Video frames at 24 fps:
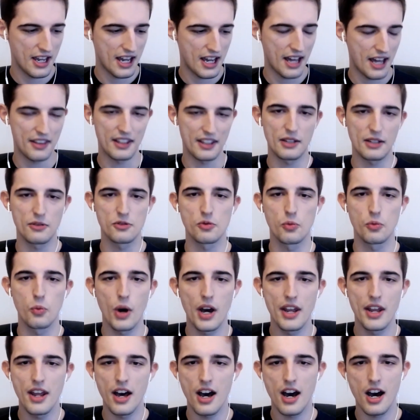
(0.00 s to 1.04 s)
I think it was
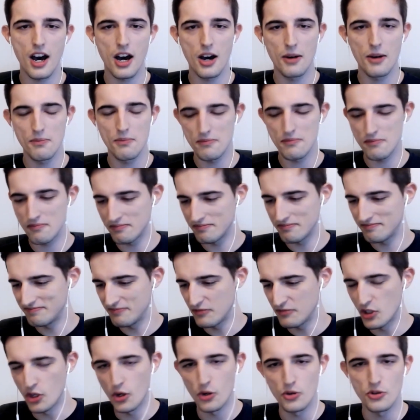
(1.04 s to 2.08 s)
one arm,
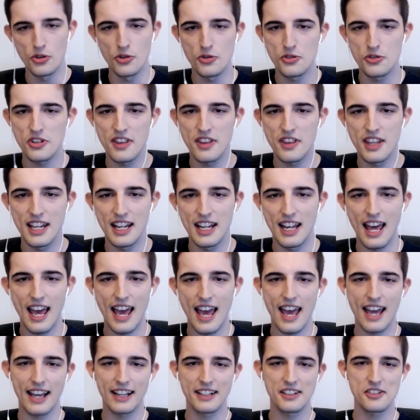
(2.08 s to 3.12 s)
no use of their
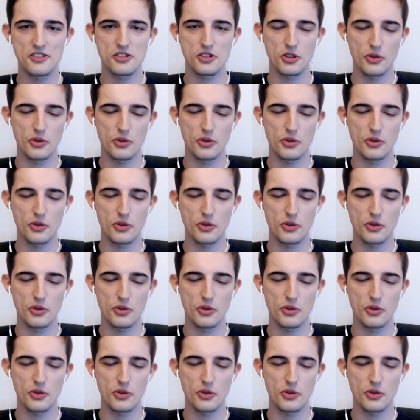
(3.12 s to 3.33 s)
legs.